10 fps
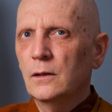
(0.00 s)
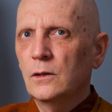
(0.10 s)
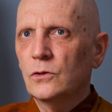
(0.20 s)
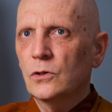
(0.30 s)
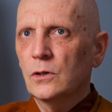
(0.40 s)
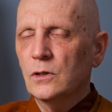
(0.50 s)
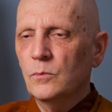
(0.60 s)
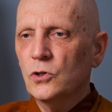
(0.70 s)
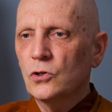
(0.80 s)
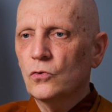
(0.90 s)
in
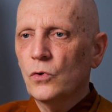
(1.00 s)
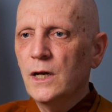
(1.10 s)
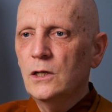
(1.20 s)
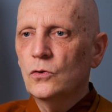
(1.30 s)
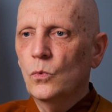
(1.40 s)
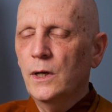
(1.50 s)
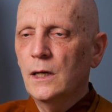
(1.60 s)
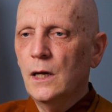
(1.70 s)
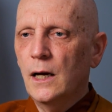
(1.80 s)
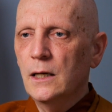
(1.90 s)
some strange
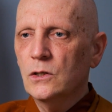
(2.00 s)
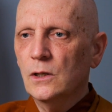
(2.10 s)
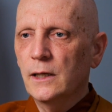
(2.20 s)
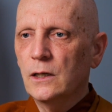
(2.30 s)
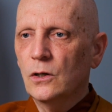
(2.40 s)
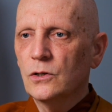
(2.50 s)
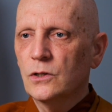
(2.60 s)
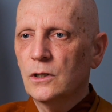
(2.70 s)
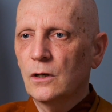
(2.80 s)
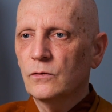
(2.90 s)
way, isolate
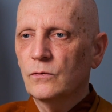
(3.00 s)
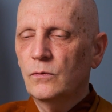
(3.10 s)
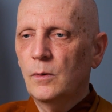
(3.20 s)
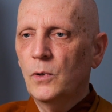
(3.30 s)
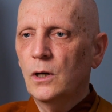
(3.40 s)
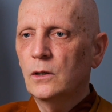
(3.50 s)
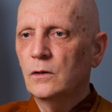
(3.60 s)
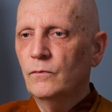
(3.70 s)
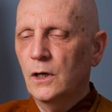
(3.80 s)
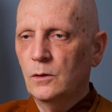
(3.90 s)
ourselves from our
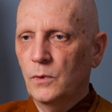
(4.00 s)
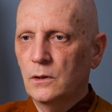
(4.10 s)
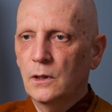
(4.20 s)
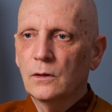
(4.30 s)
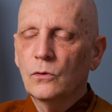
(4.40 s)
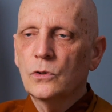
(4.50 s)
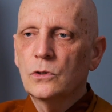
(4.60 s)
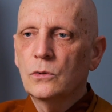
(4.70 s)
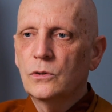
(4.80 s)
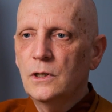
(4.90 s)
environment. And of
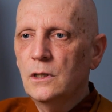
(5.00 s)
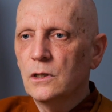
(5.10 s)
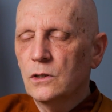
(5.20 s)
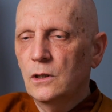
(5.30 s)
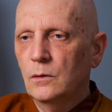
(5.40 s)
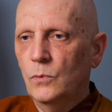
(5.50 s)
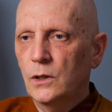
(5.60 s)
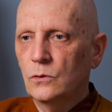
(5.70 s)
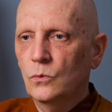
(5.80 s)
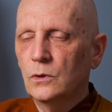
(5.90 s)
course, you see this in the
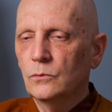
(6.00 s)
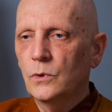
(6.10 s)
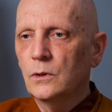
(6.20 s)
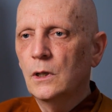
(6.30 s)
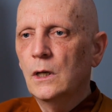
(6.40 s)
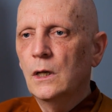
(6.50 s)
modern world where